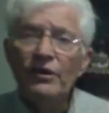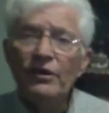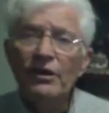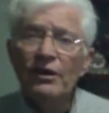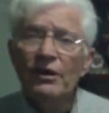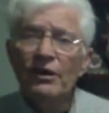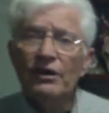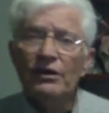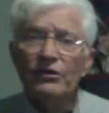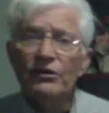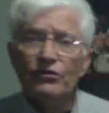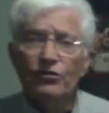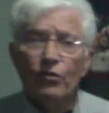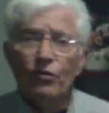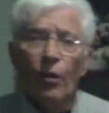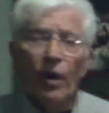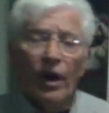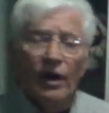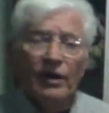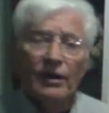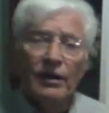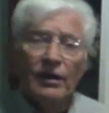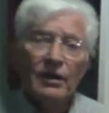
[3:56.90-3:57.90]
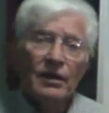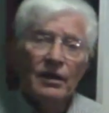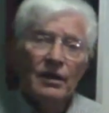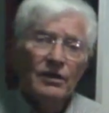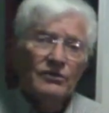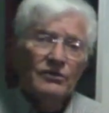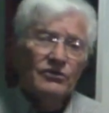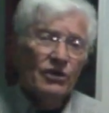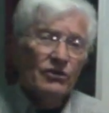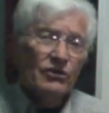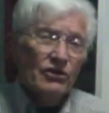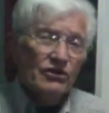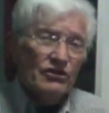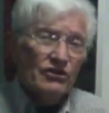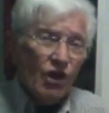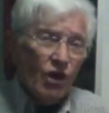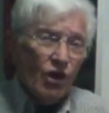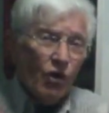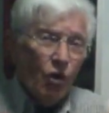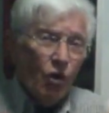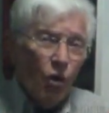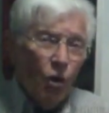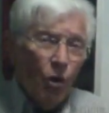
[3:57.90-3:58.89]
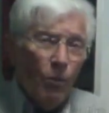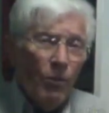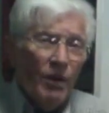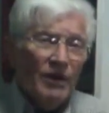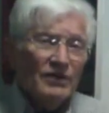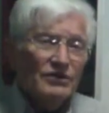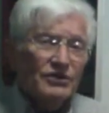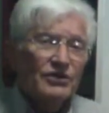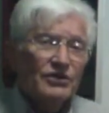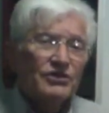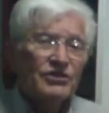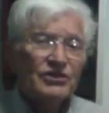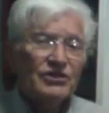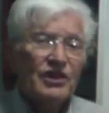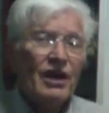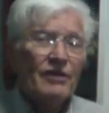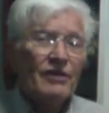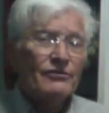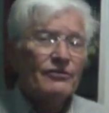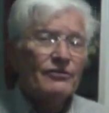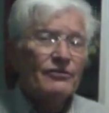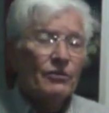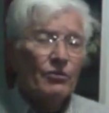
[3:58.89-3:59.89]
is 1. So there's a whole bunch of stuff